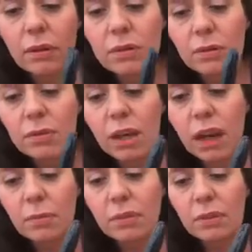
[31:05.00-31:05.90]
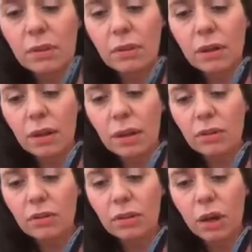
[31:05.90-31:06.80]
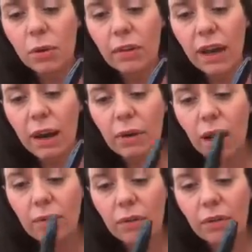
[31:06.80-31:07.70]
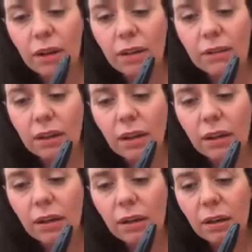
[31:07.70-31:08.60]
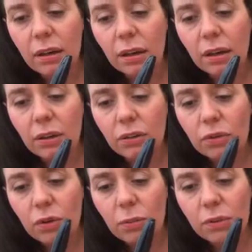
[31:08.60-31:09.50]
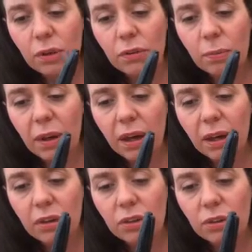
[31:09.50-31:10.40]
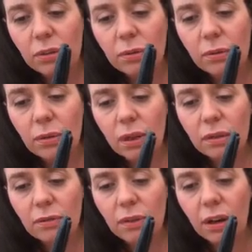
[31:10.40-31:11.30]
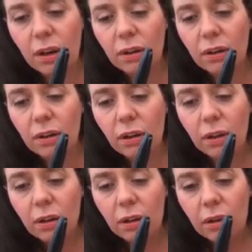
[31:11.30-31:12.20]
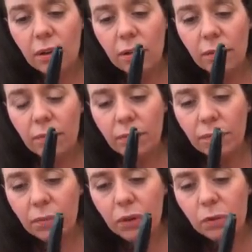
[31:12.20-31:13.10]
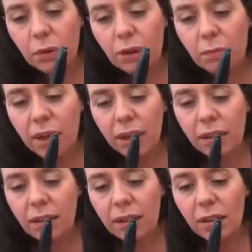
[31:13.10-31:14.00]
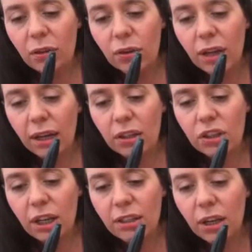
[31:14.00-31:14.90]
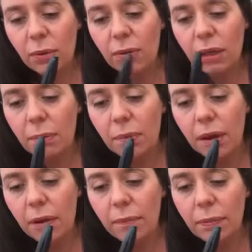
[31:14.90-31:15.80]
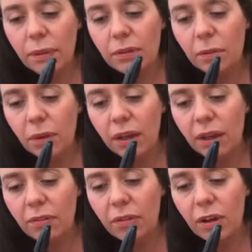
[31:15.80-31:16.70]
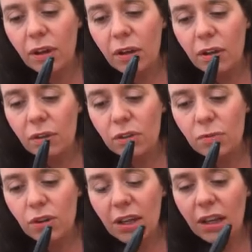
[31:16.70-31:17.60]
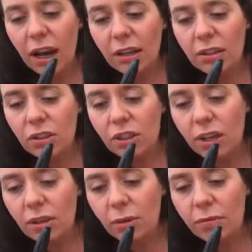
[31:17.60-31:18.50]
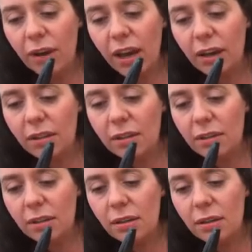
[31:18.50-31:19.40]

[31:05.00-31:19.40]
Sometimes it doesn't go on the outline very easily. It just comes off the page. That's fine. So we can make it look like a shadow in a bit. So we can give some really nice shadow effect